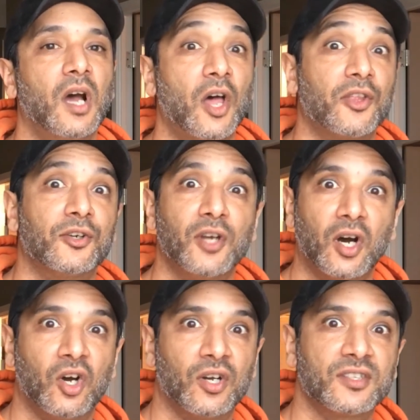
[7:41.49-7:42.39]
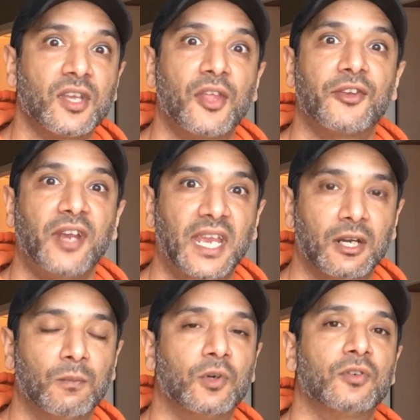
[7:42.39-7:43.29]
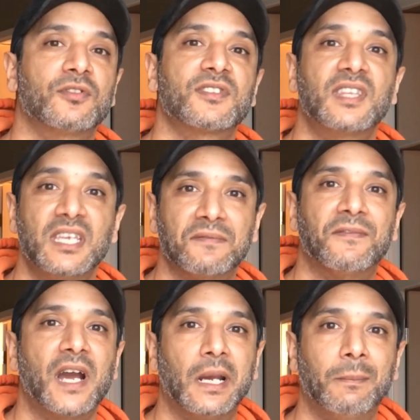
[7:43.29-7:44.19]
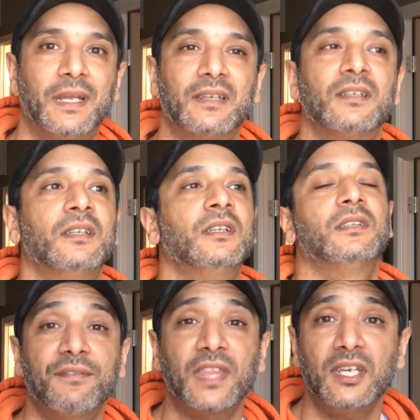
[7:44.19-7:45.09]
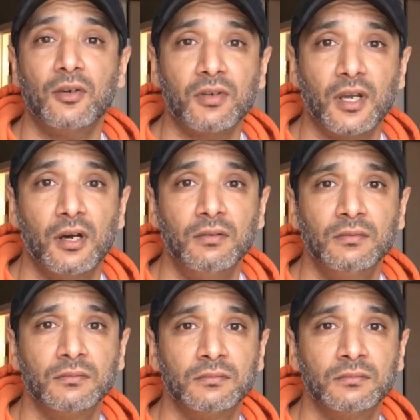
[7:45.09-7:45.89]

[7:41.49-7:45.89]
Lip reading: other dogs, other animals, the environment. But if they don't go,